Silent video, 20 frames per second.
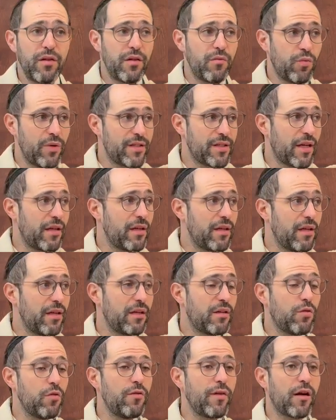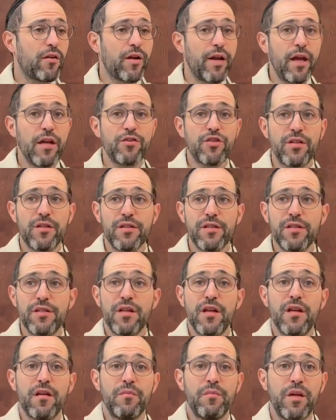We said you needed two variations
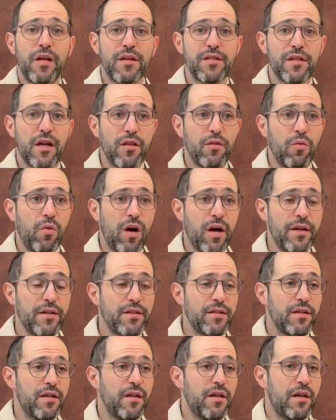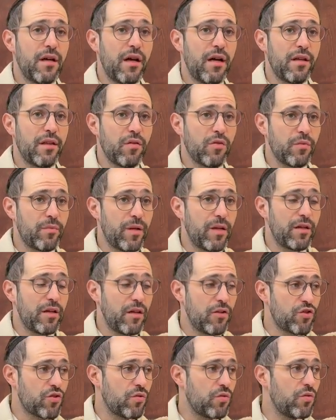because otherwise there would be an
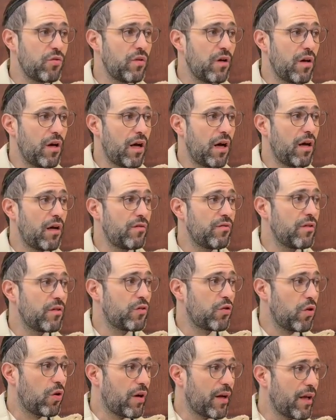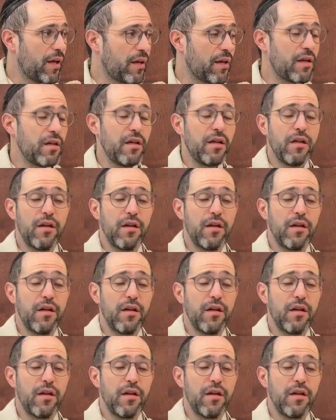issue of tochen,